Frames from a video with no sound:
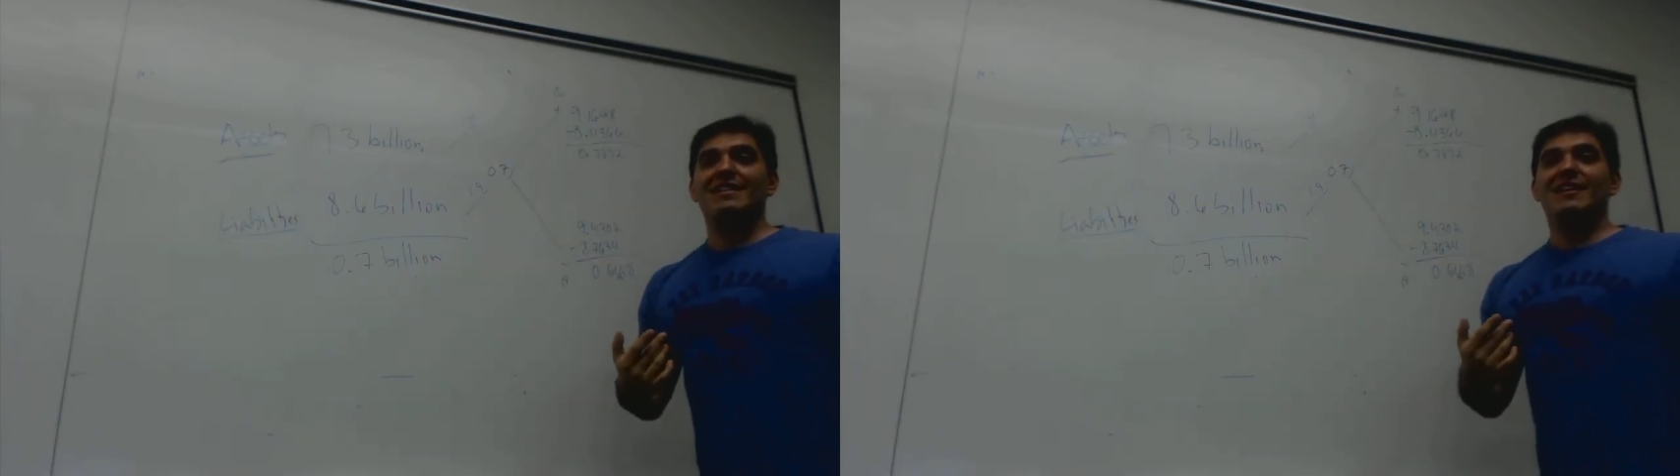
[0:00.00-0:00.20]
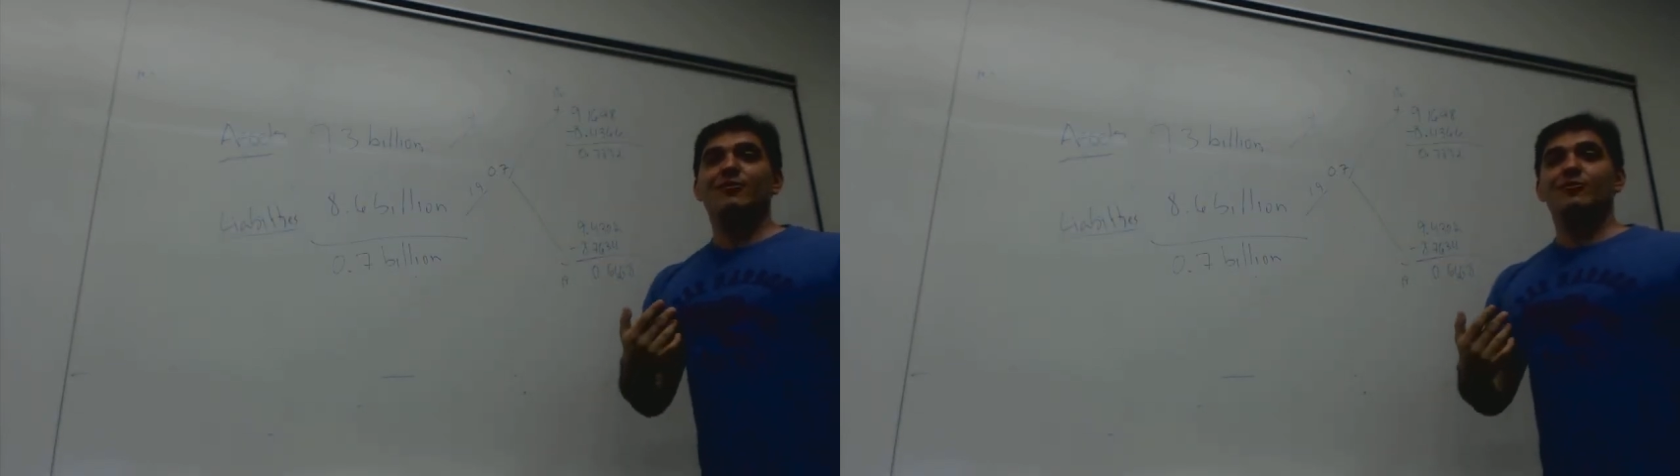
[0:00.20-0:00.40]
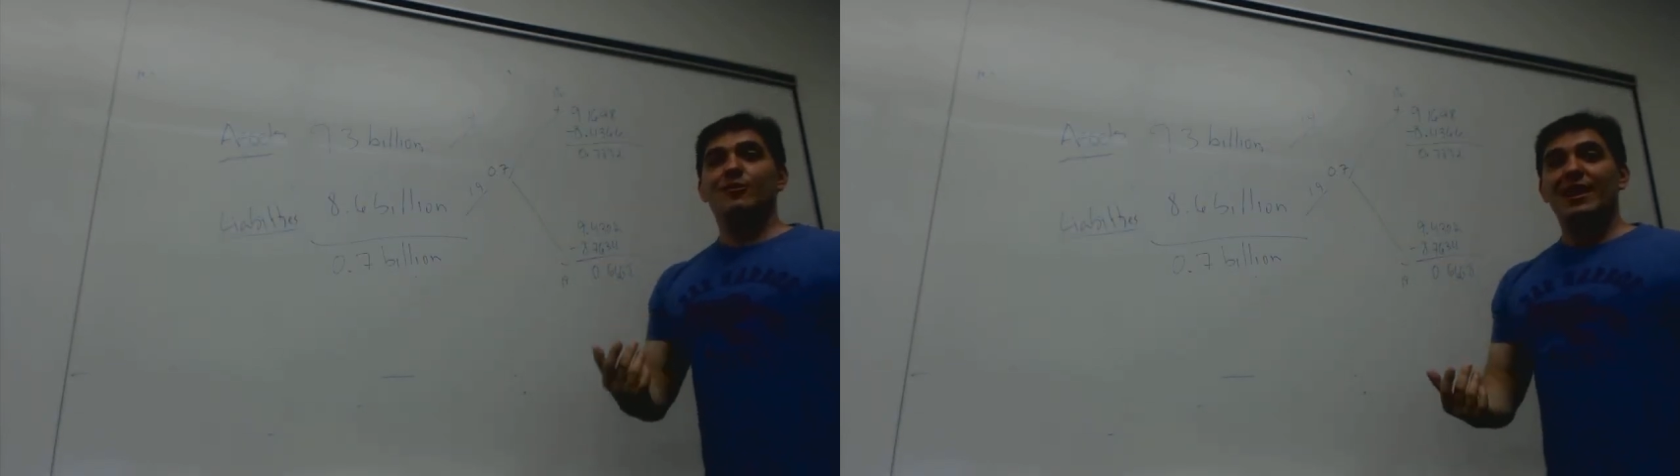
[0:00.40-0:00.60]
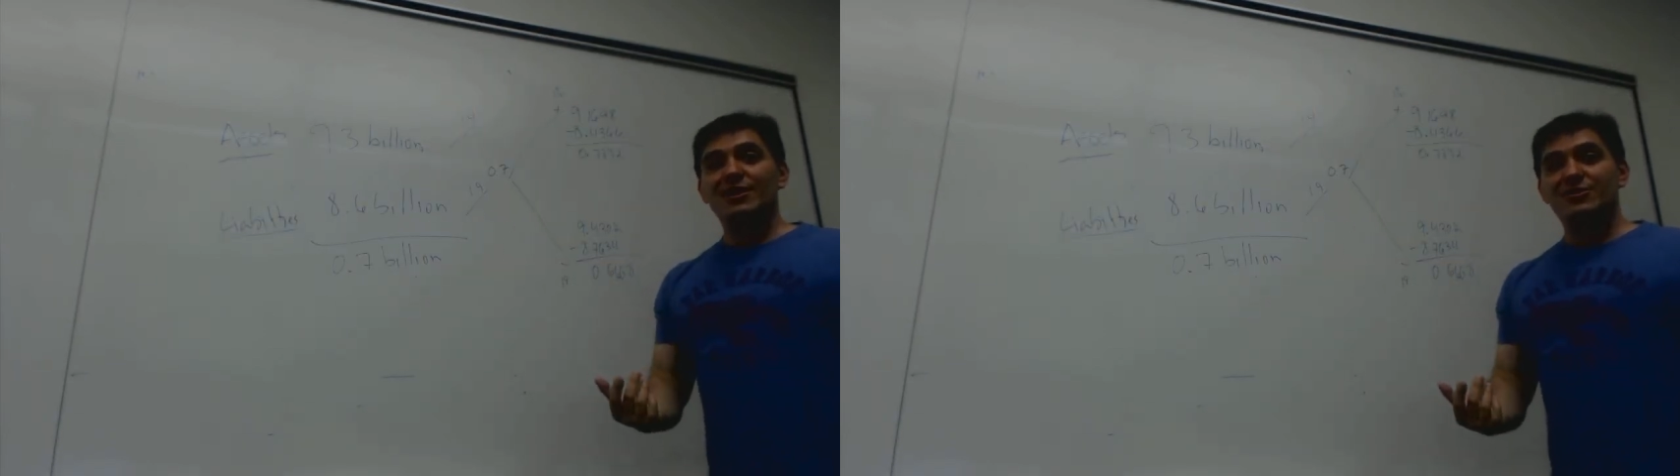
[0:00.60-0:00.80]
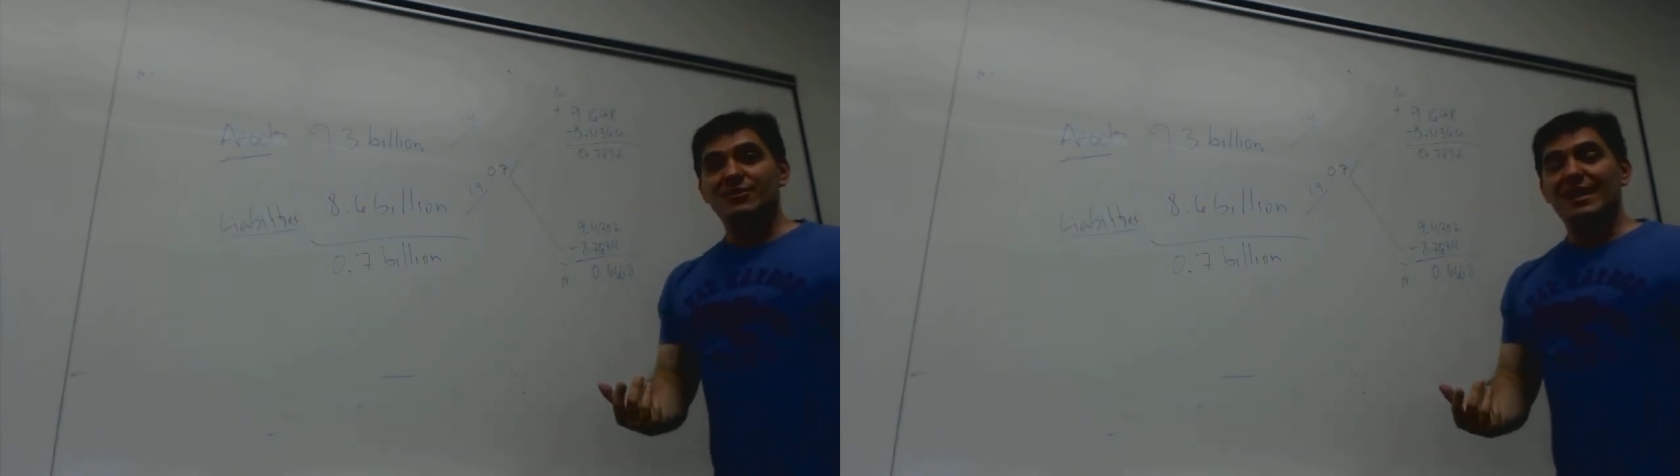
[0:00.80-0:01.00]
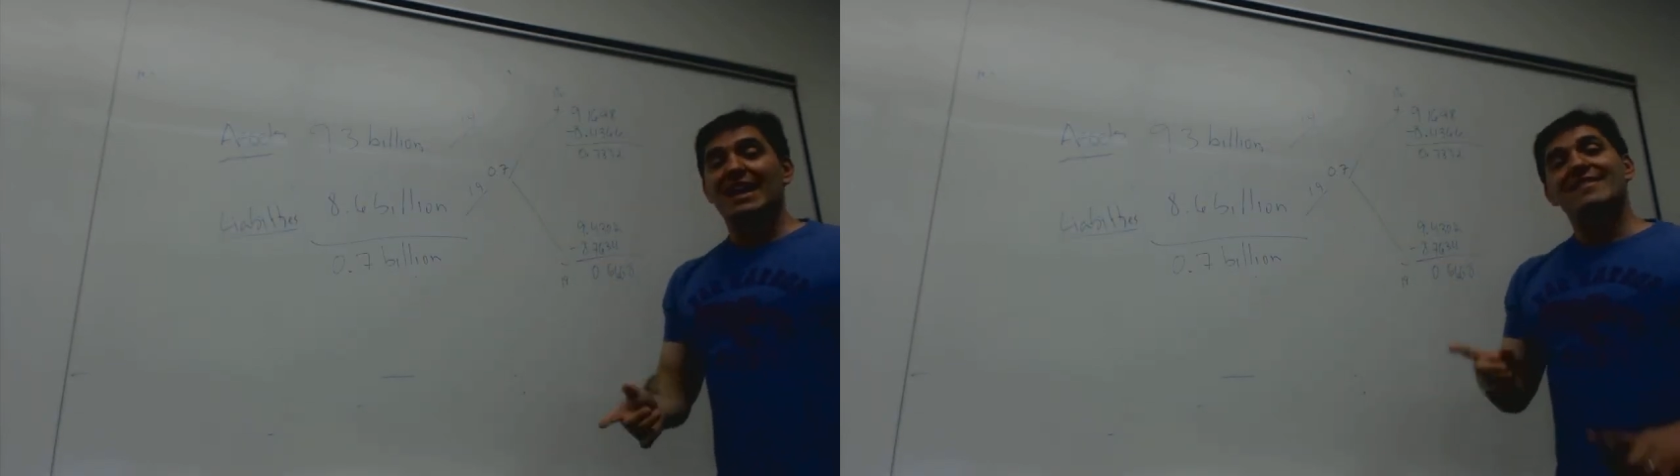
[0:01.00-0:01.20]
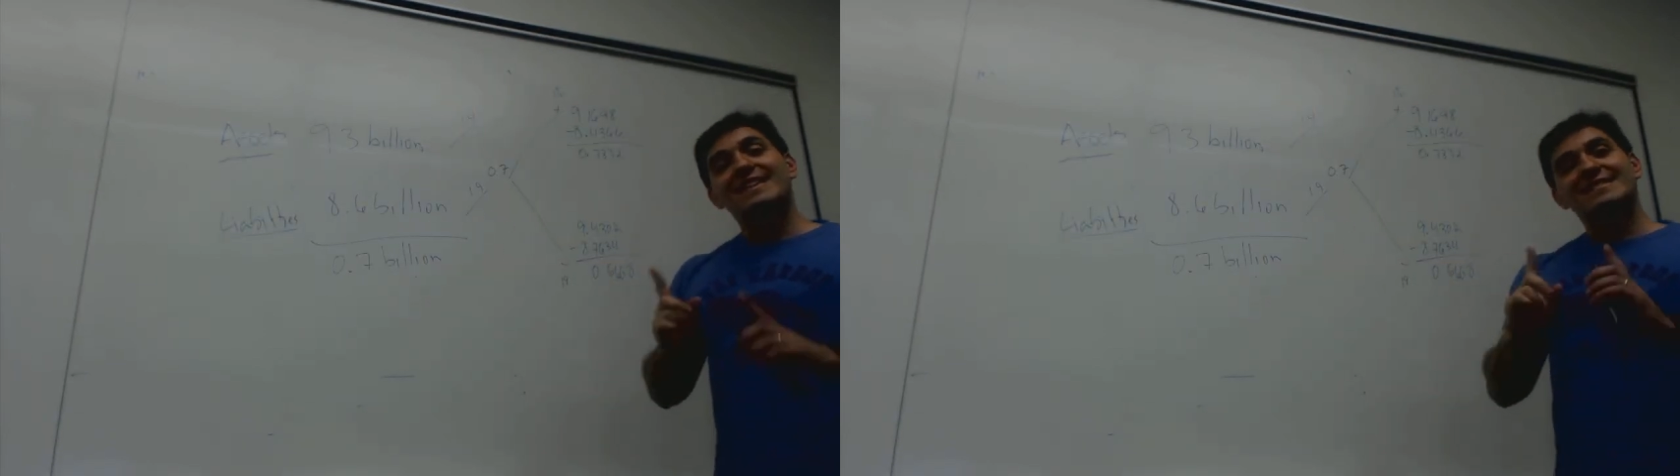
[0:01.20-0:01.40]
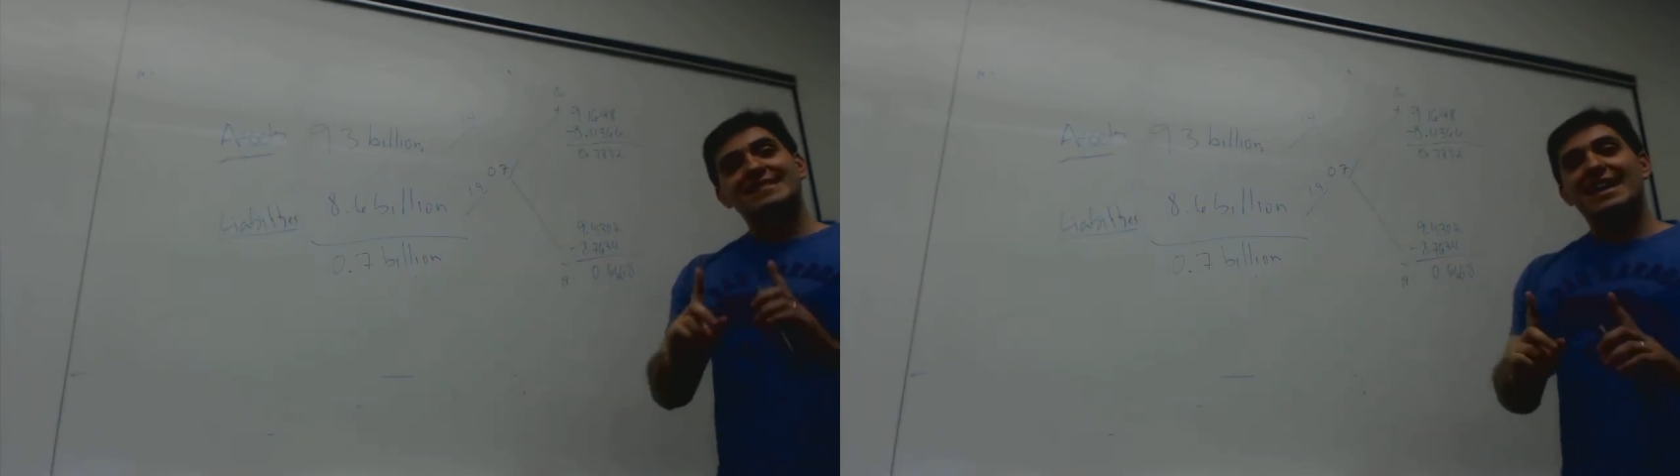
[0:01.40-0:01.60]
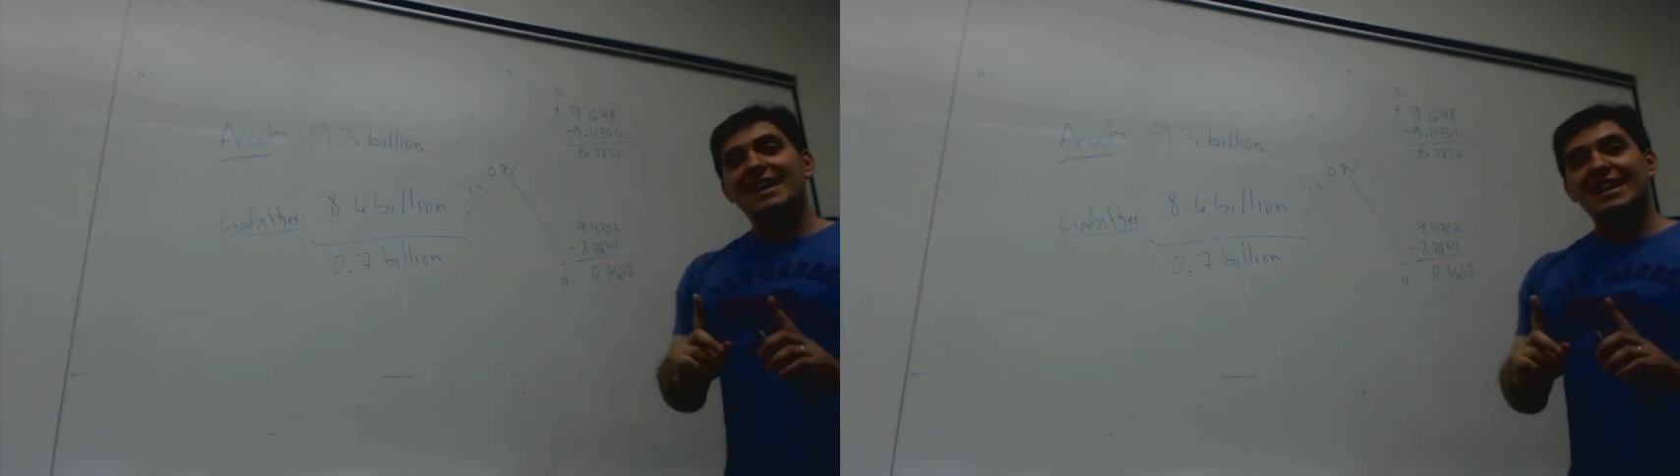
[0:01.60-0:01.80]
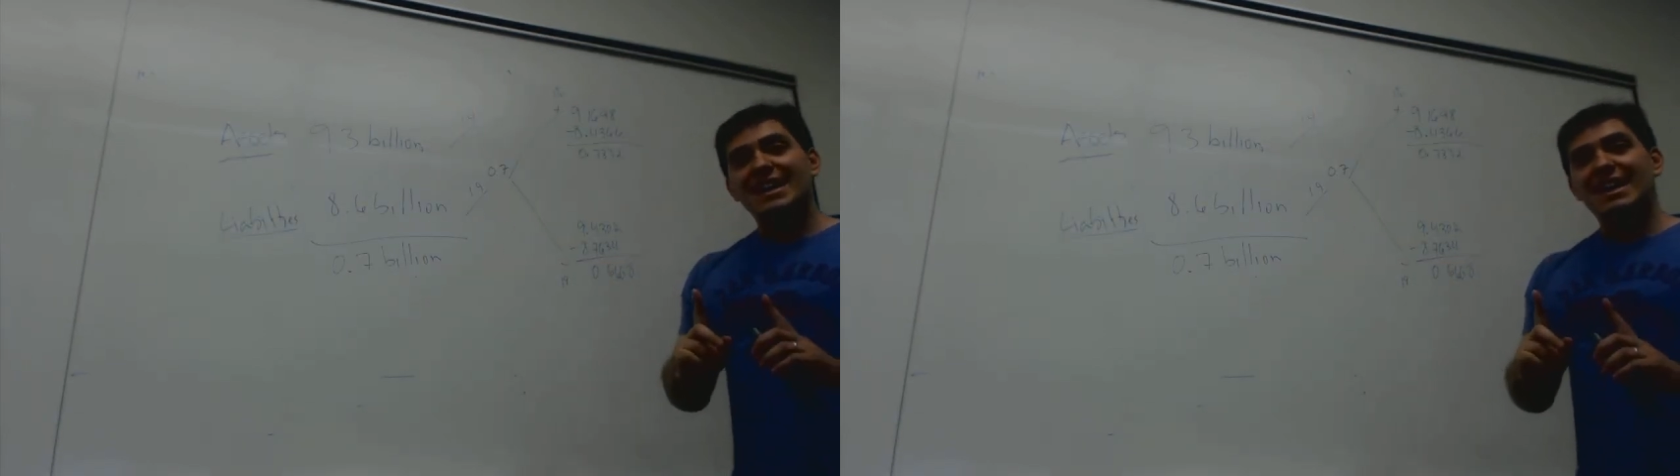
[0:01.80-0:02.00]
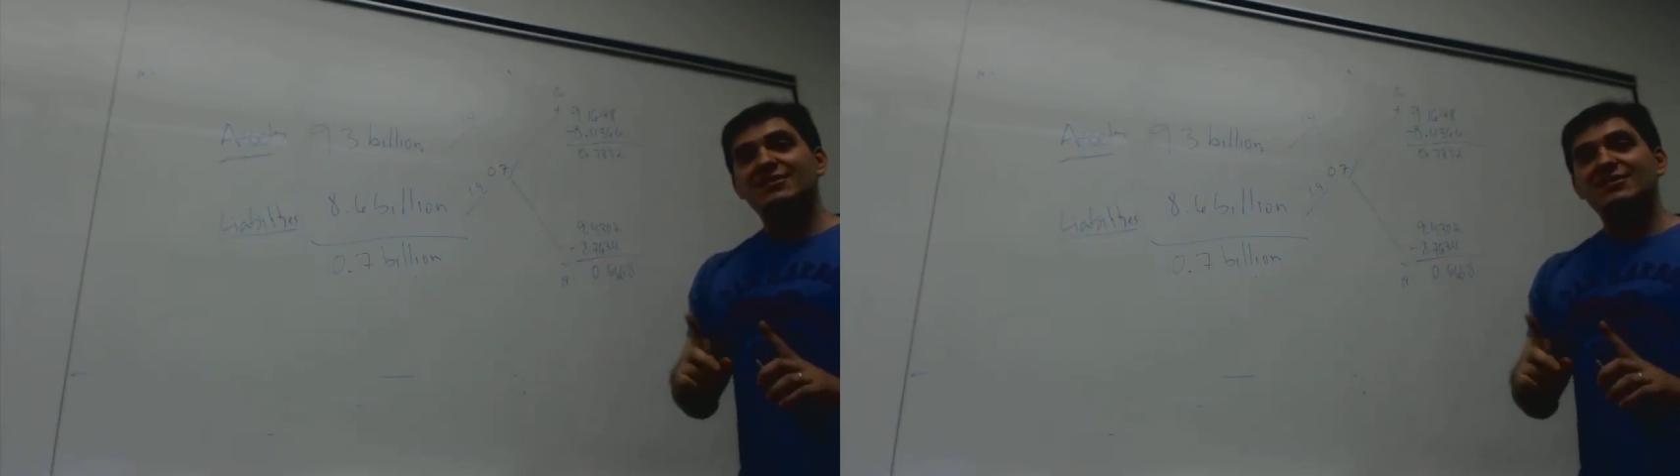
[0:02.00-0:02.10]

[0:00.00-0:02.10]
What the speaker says: the duration, and the sign